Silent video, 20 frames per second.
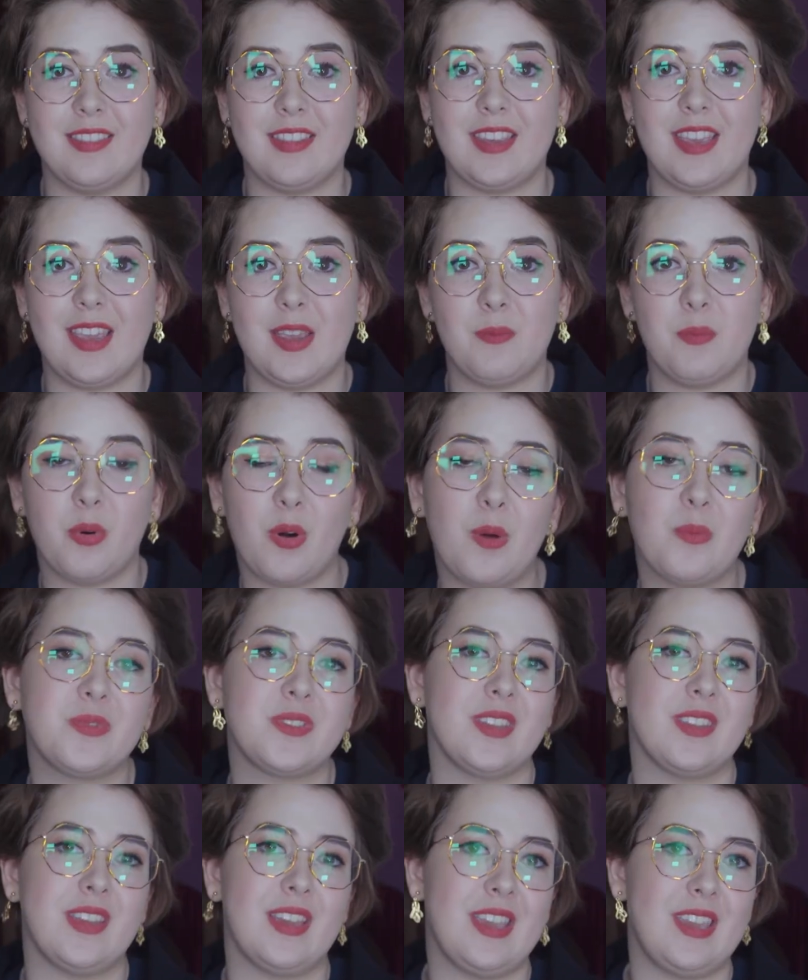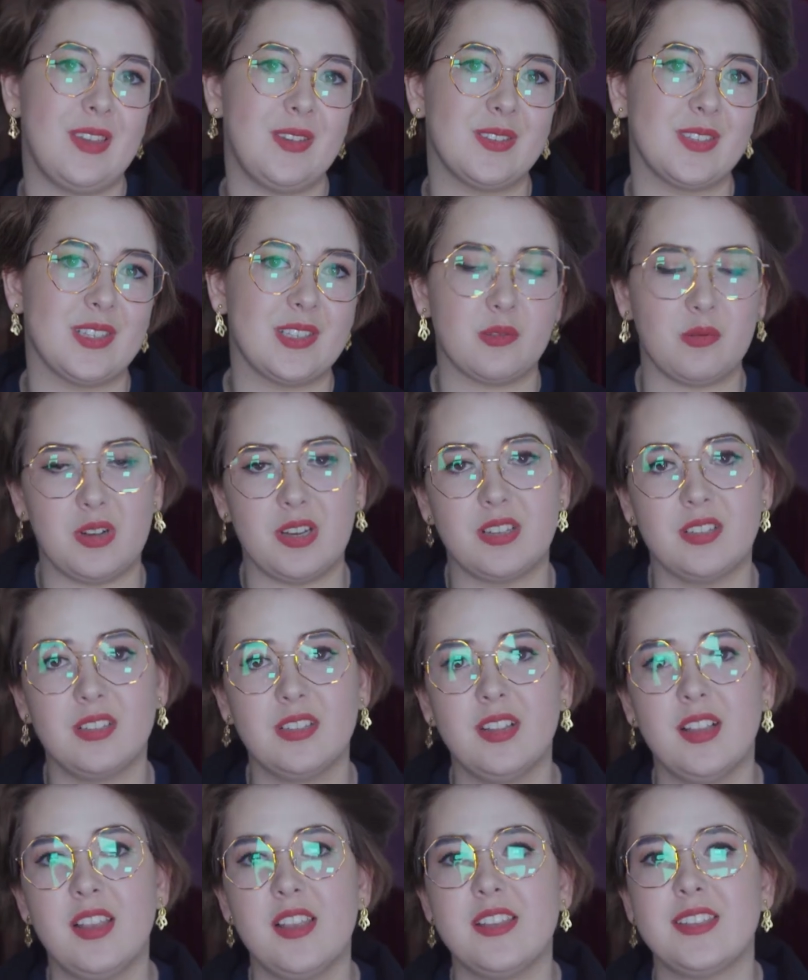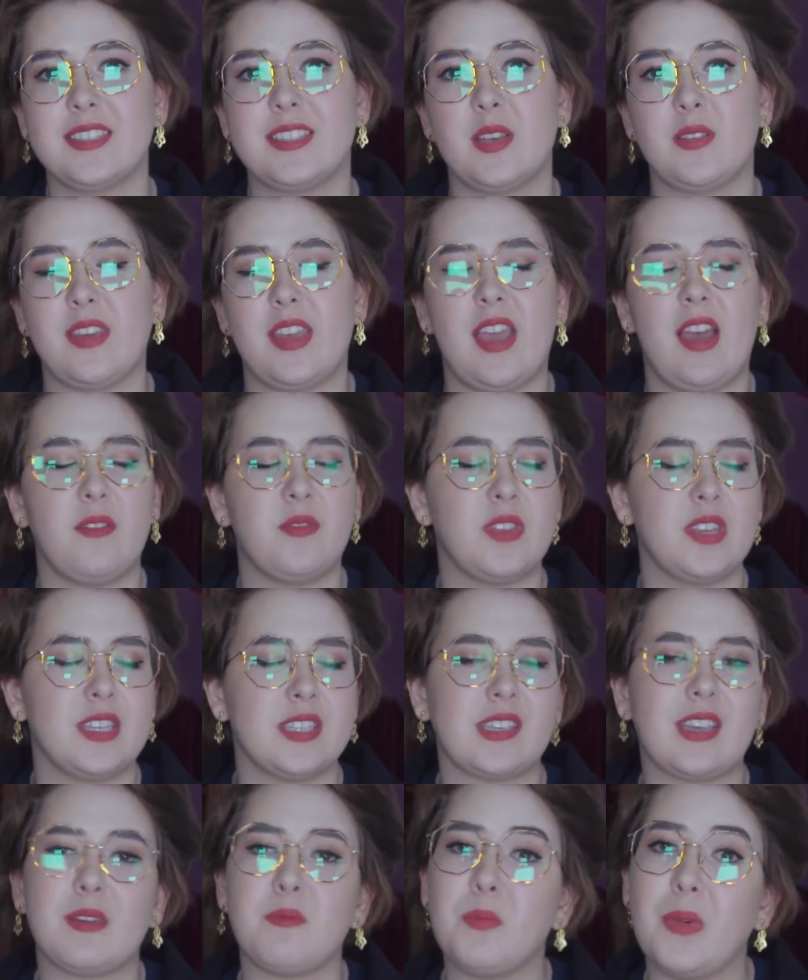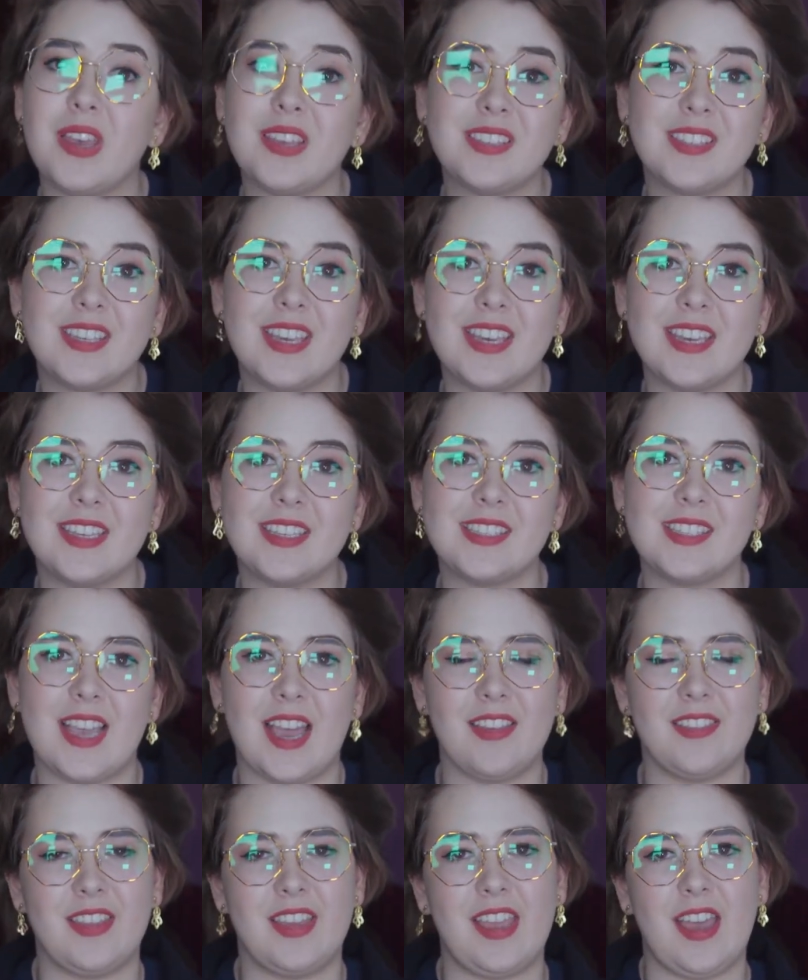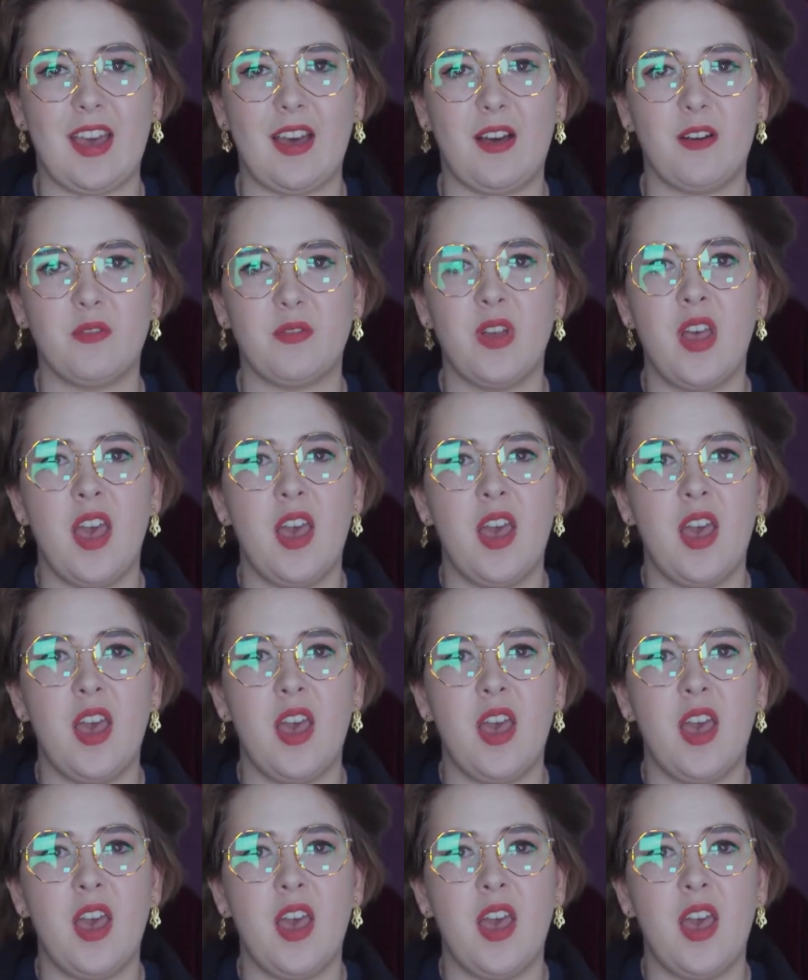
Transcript: the props that they use as well. So they have things like baskets and they have